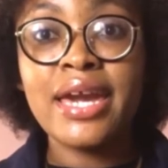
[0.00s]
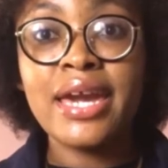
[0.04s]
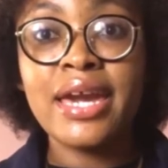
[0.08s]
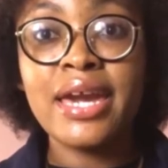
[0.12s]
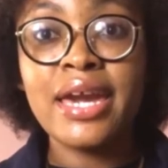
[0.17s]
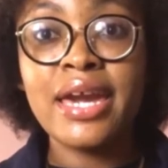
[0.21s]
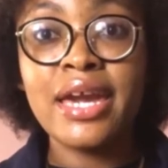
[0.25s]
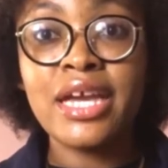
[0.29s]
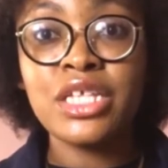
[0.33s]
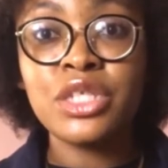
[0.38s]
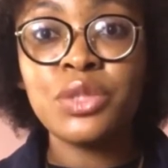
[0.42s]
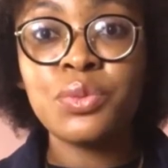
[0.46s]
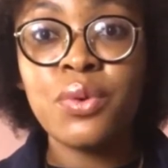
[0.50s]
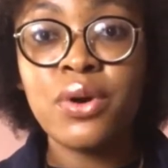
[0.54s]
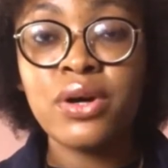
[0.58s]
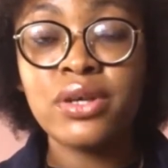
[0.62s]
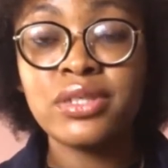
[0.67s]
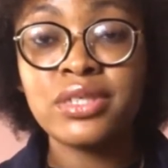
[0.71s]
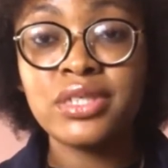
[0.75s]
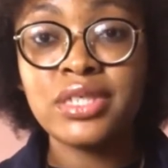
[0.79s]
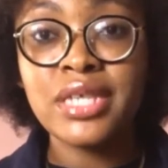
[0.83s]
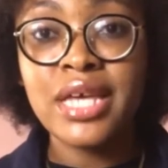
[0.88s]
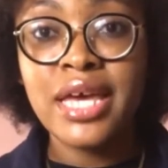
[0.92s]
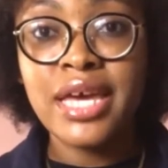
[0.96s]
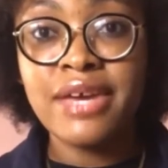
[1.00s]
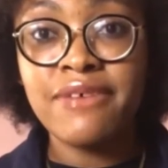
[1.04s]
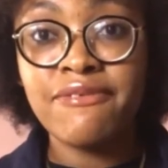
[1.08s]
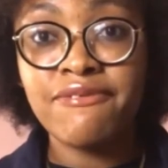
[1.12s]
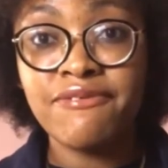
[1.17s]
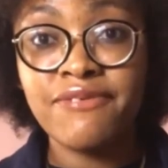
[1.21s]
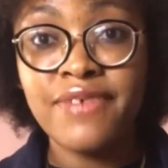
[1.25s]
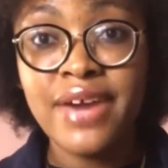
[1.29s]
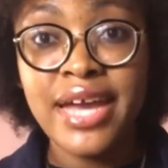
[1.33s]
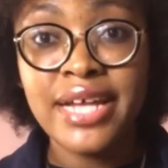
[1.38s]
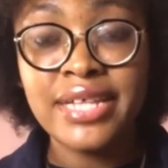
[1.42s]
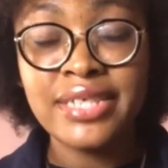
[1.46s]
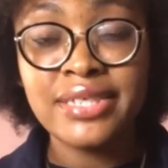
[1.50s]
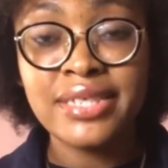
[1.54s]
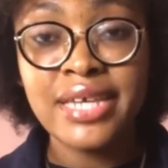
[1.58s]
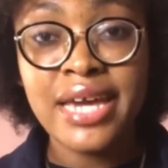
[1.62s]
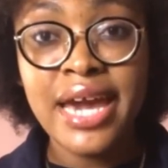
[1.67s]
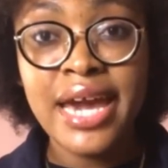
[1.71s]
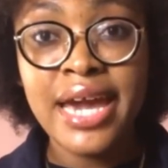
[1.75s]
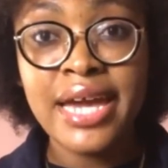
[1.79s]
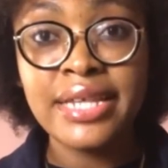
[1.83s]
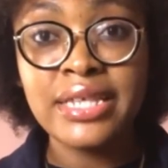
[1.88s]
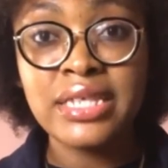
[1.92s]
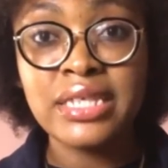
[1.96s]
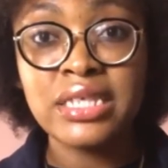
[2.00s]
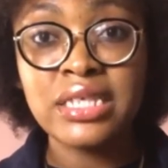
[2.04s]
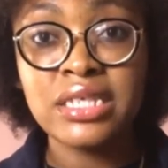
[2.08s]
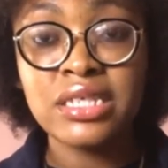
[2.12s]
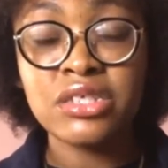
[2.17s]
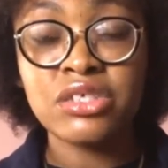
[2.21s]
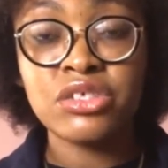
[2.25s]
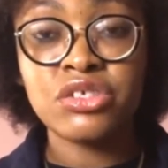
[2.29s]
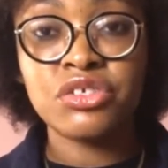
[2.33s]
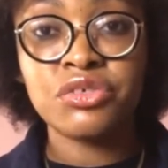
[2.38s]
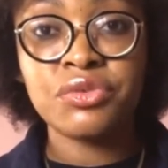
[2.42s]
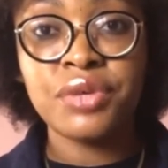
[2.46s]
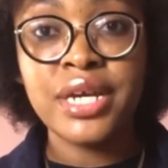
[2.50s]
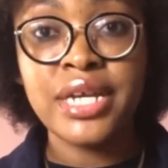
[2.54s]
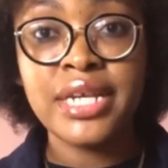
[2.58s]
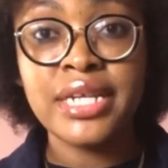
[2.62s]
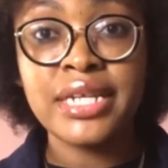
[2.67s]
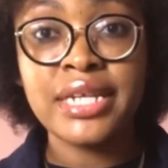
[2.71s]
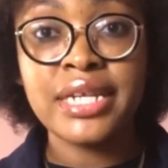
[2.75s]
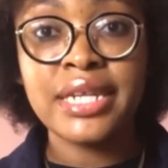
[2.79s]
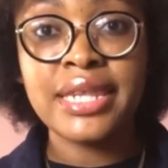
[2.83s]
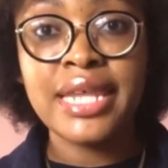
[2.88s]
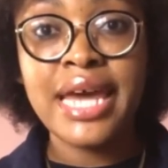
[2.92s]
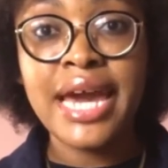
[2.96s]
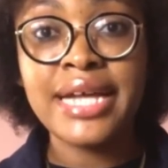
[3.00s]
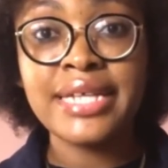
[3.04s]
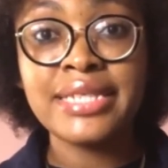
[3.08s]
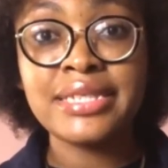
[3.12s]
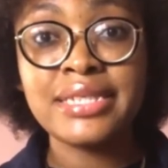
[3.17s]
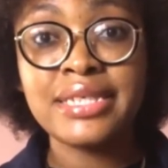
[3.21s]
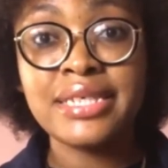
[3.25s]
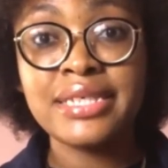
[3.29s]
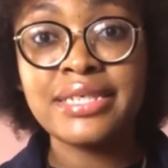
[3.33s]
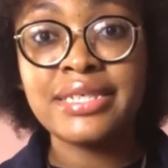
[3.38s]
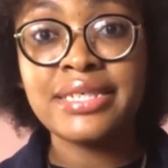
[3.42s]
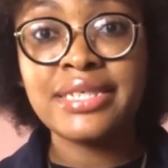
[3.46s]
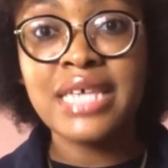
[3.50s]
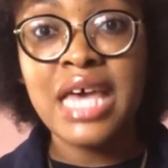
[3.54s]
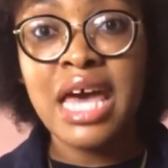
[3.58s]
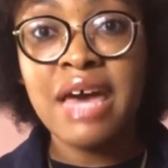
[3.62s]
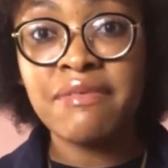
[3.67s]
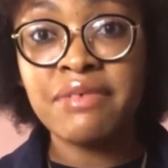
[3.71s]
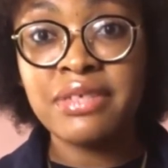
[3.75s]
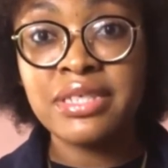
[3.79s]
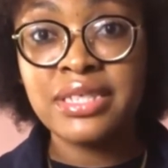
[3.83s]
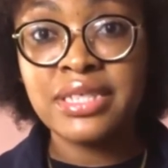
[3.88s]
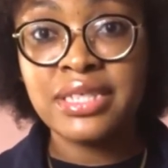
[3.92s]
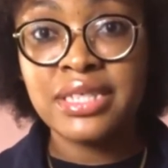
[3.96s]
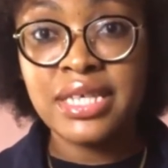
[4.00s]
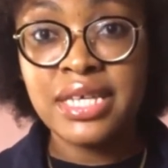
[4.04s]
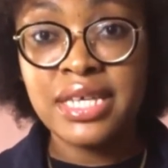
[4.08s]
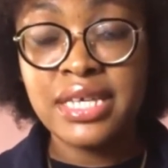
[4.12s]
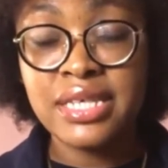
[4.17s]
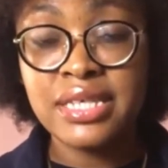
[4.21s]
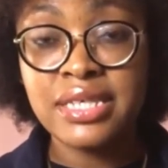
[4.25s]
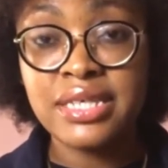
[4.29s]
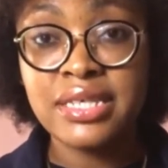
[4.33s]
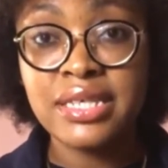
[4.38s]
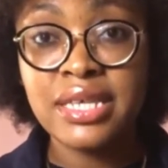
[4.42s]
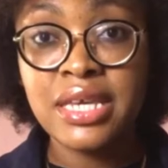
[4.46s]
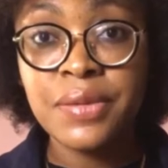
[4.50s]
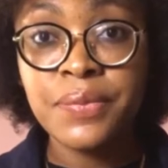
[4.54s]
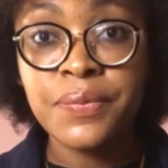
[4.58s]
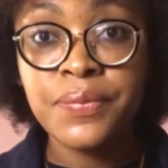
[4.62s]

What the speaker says: It was invented during the 1970s.